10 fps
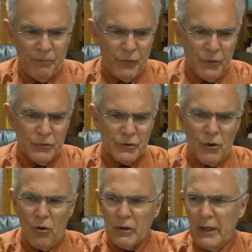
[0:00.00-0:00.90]
there's
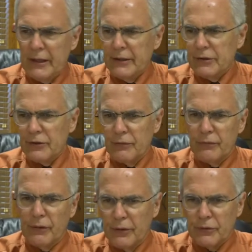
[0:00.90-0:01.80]
all kinds
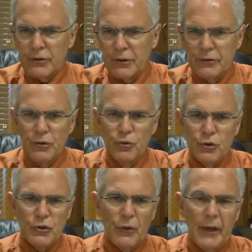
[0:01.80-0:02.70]
of there's a new
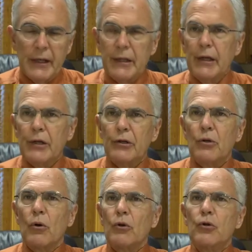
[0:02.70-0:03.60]
strain here
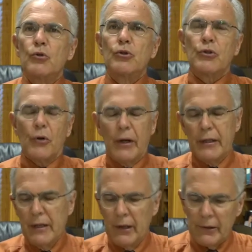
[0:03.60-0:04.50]
or a new
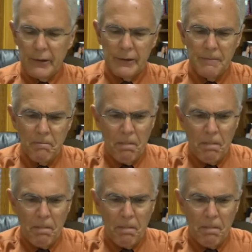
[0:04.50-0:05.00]
strain there, and